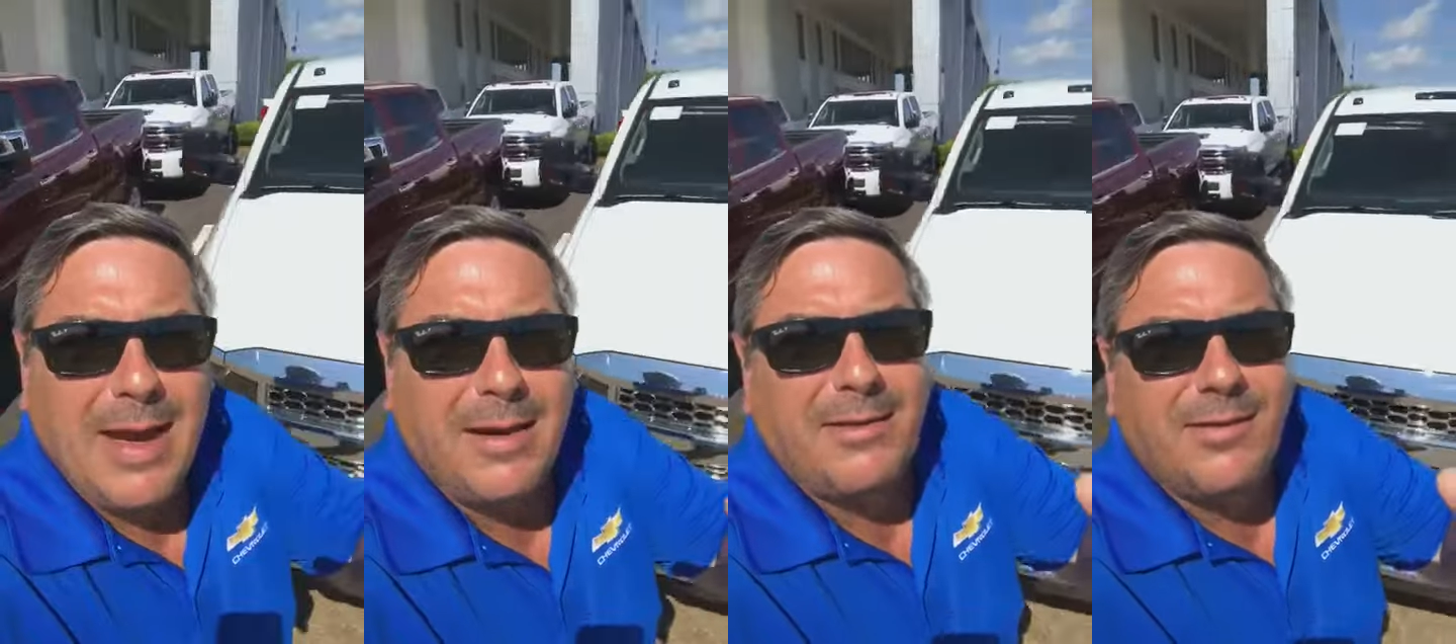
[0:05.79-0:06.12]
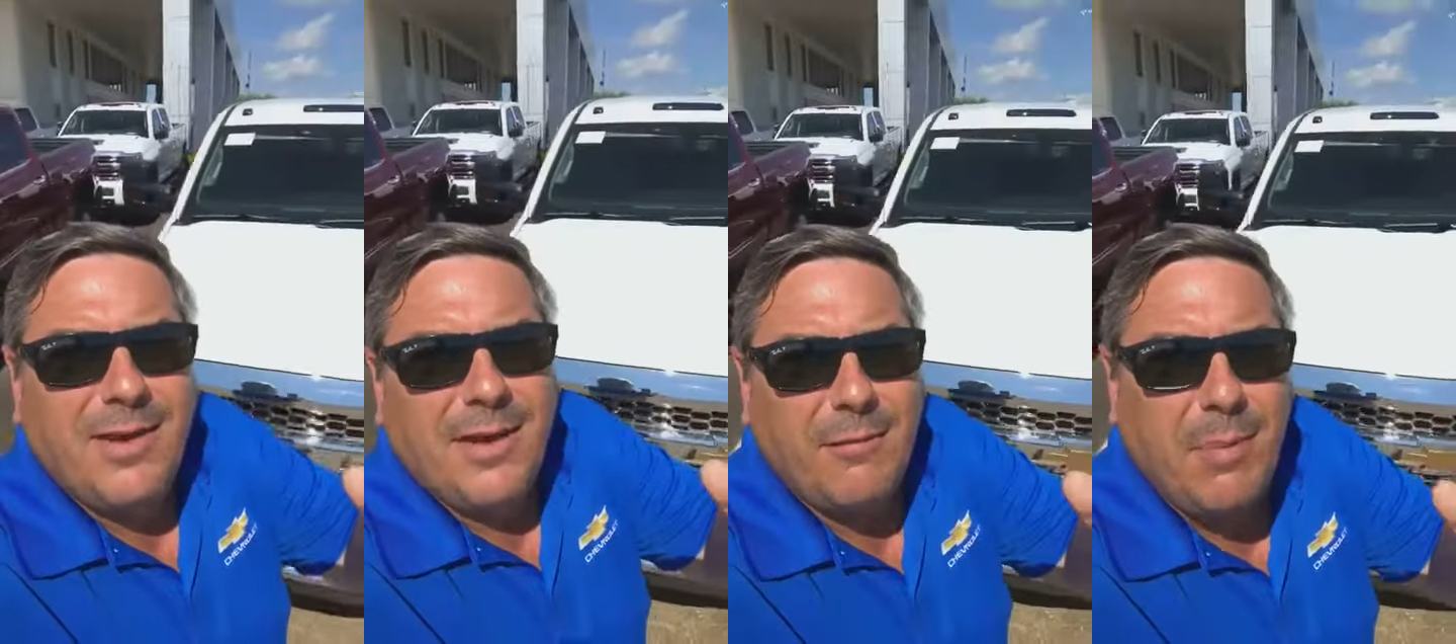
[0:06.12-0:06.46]

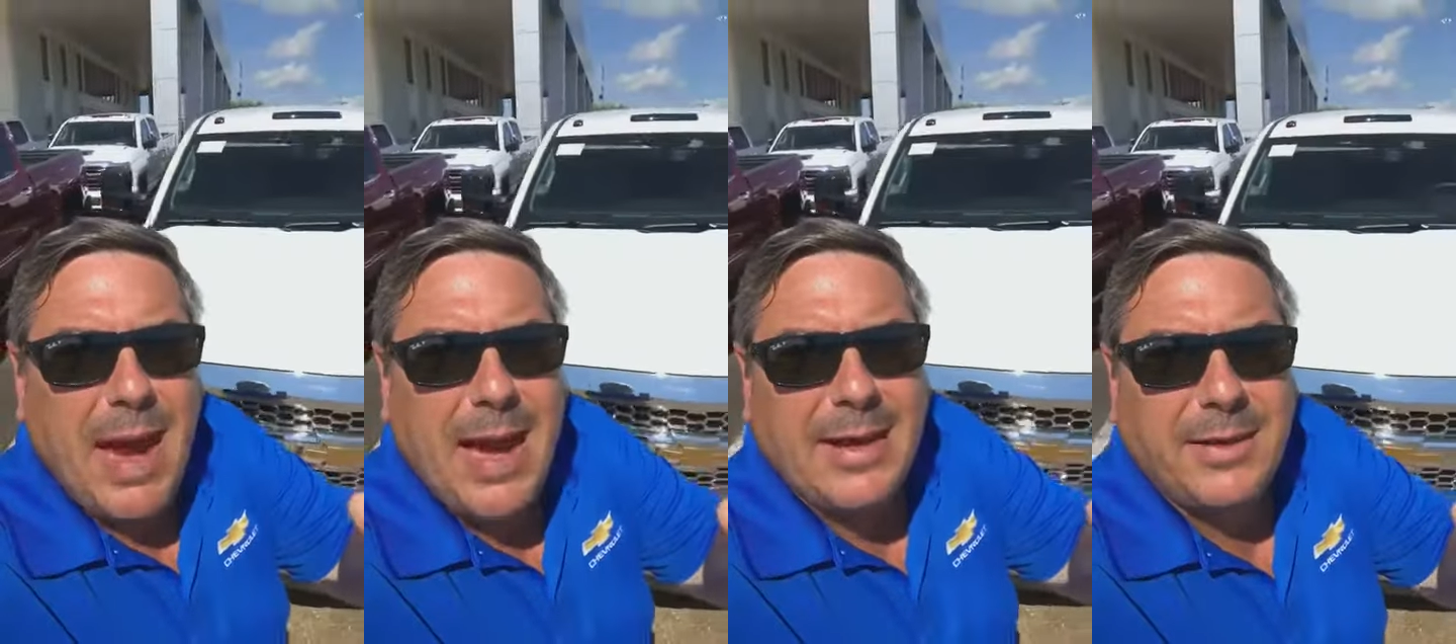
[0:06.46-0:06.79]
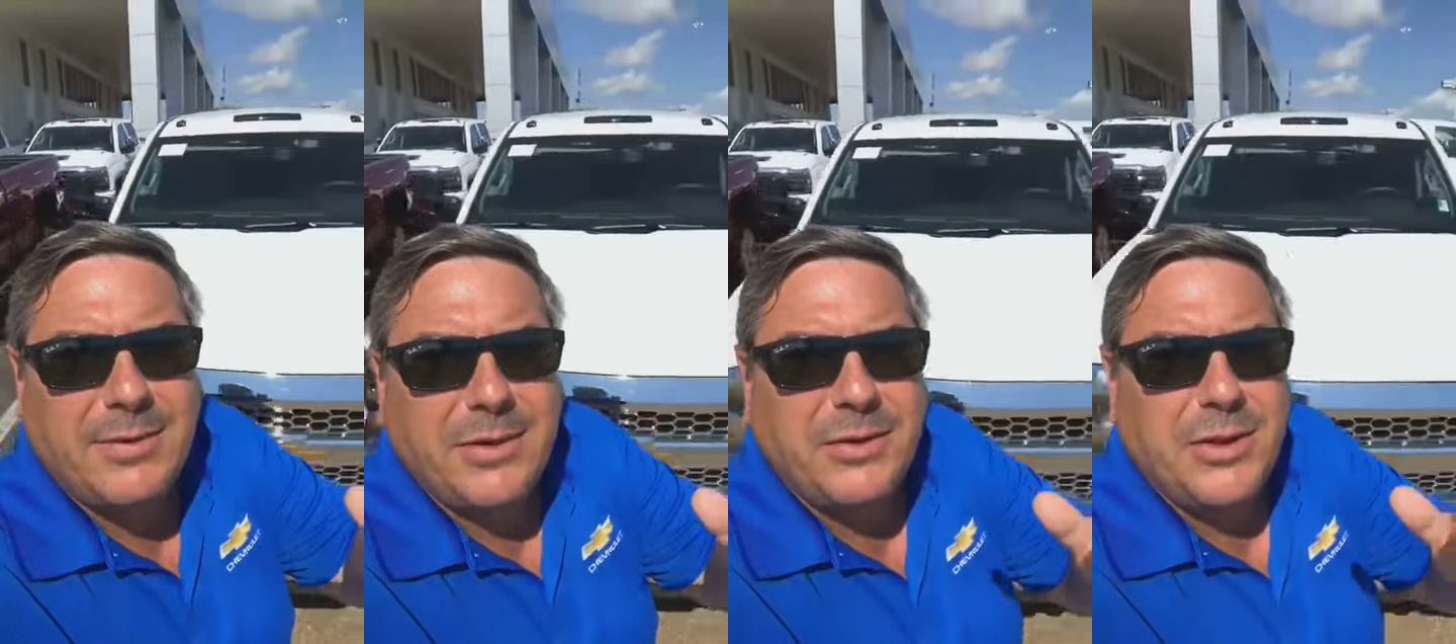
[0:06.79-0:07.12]
incentive
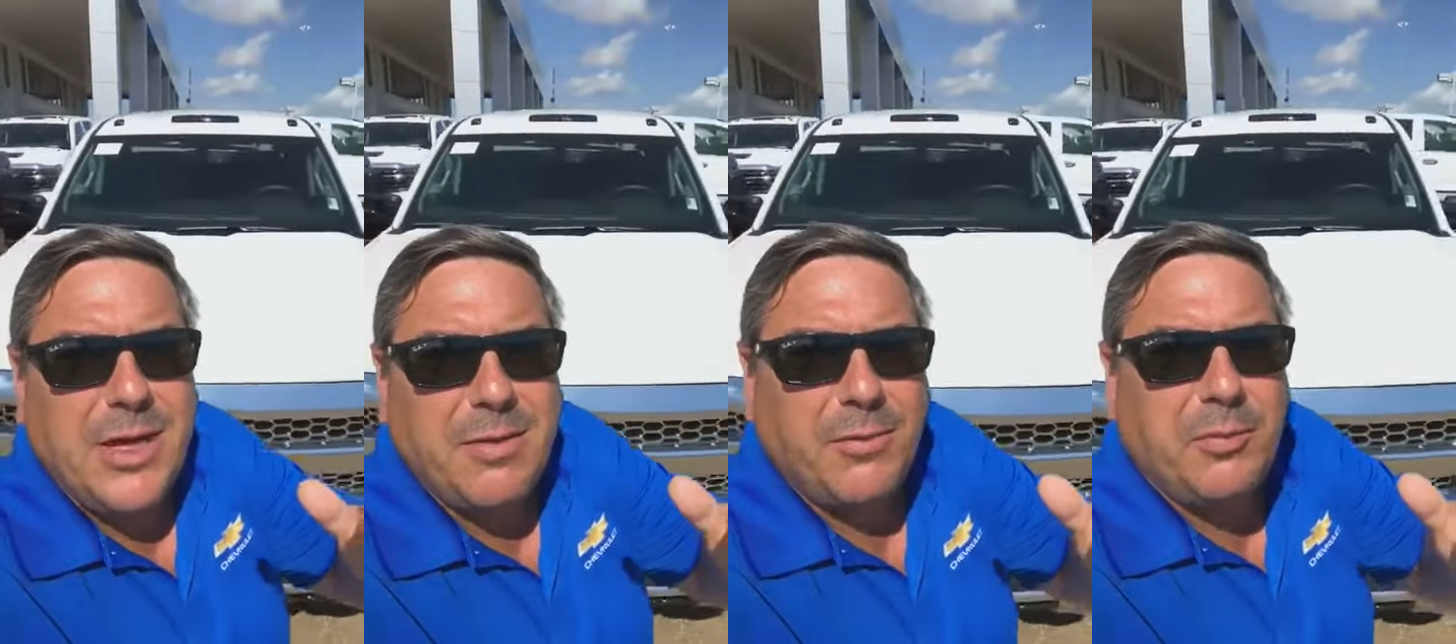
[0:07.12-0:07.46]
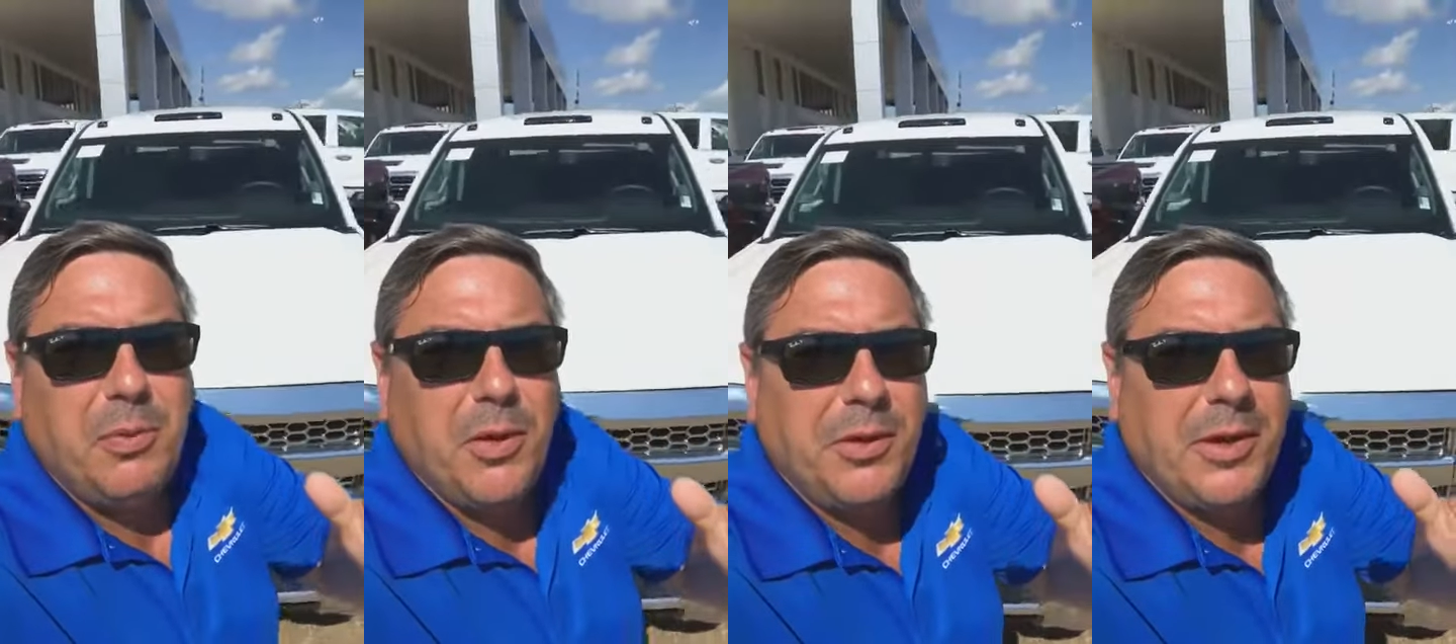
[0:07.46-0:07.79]
package the GM
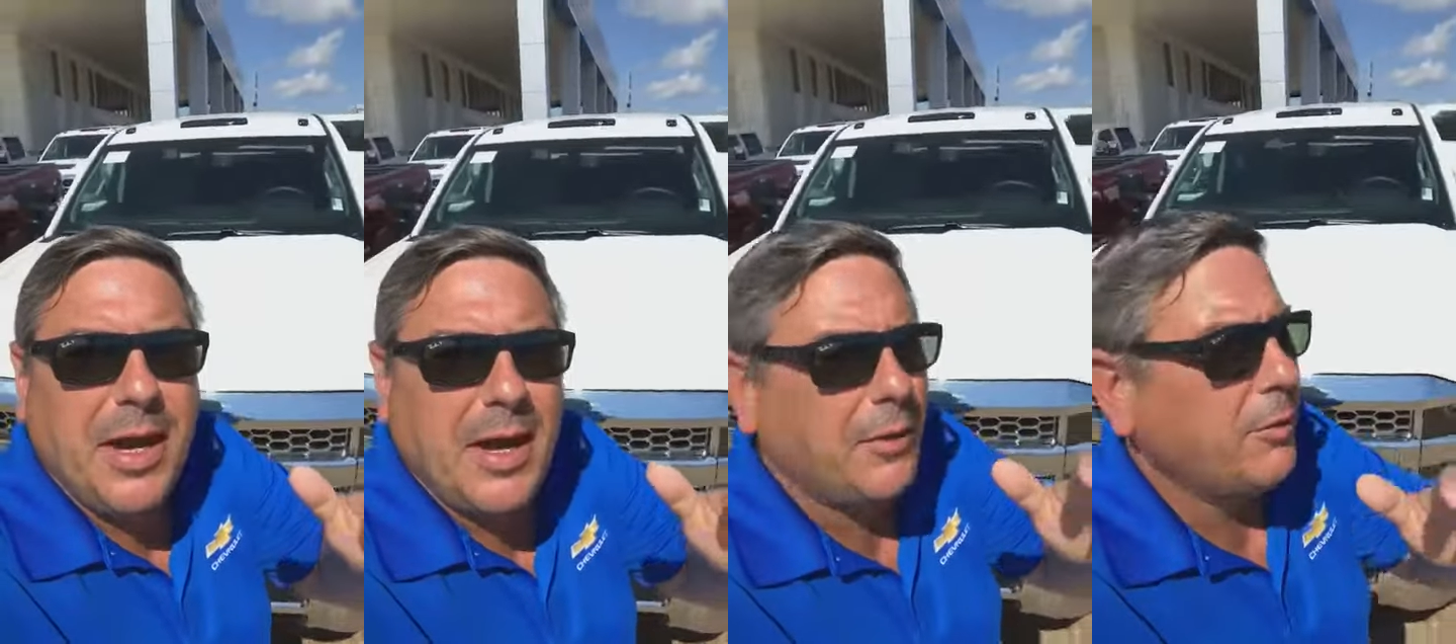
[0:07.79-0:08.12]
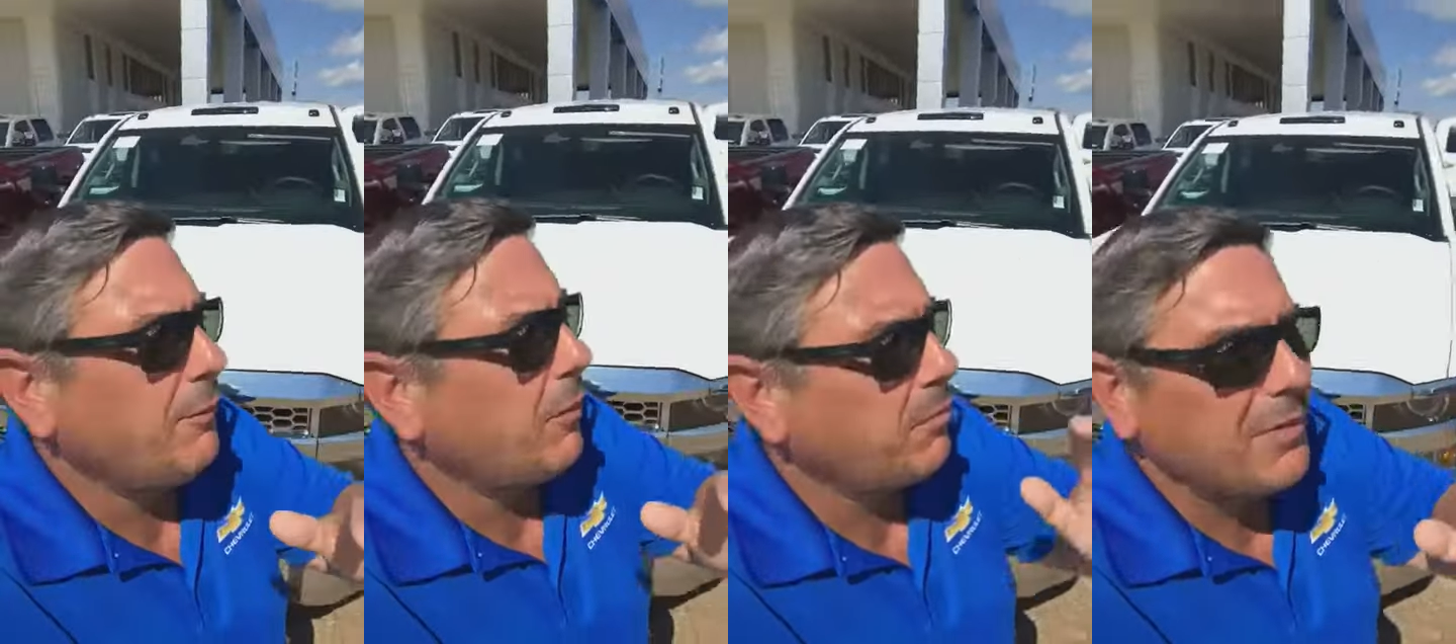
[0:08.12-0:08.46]
has put
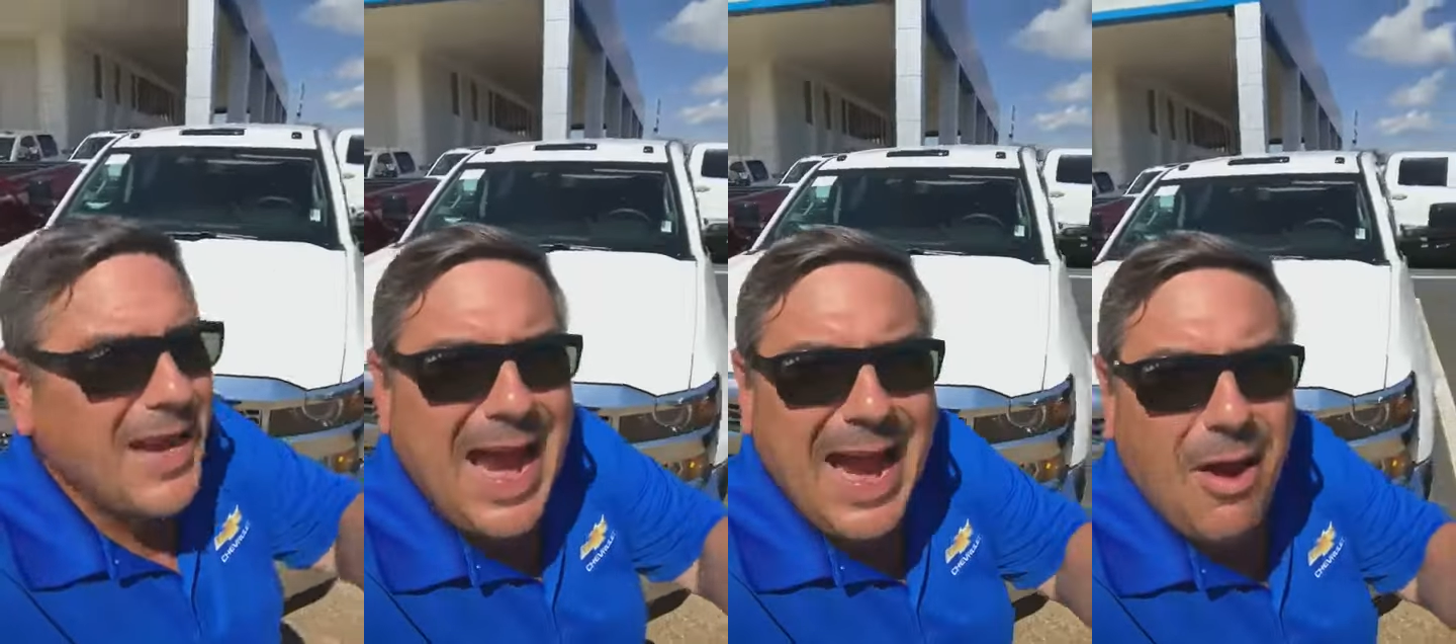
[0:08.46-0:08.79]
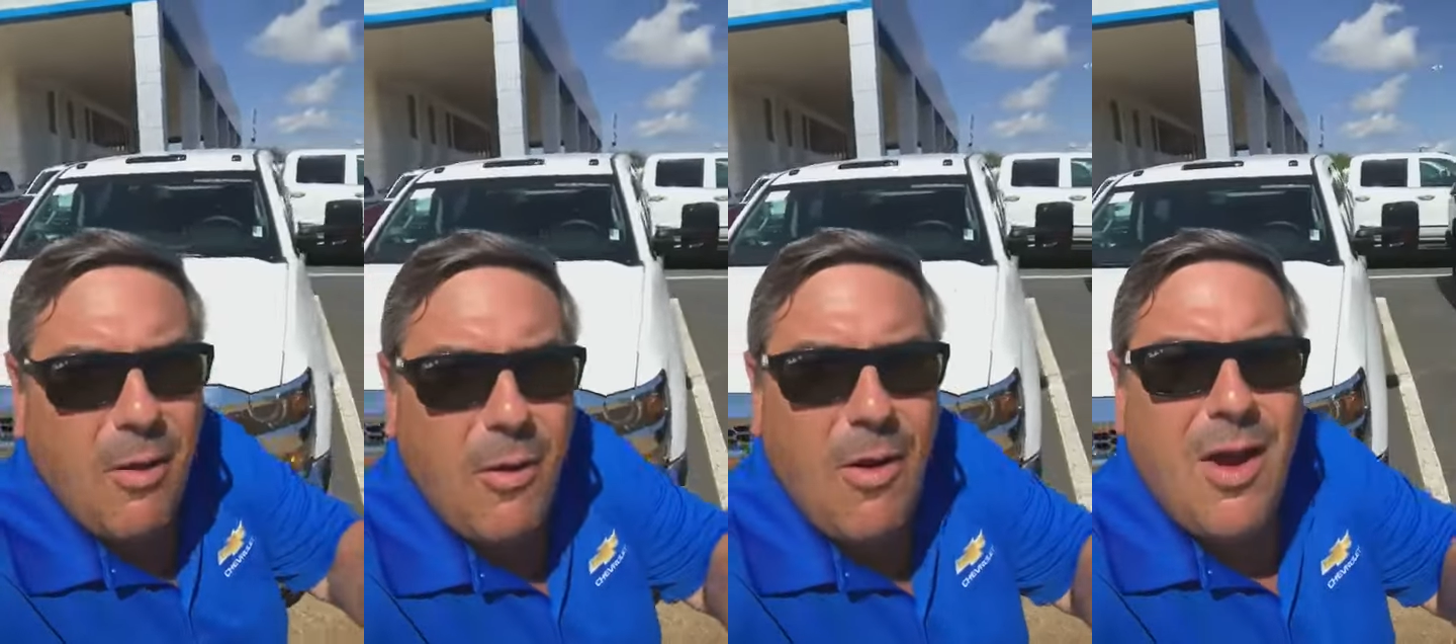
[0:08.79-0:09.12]
together from
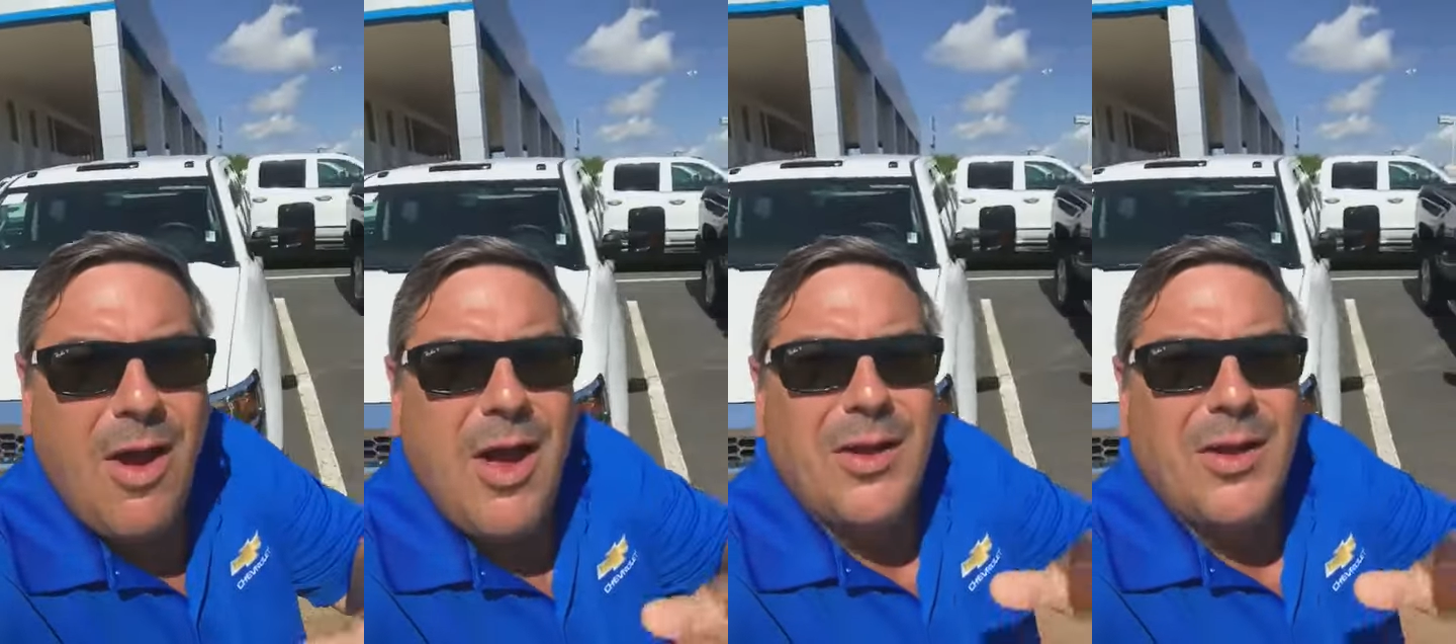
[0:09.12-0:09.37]
now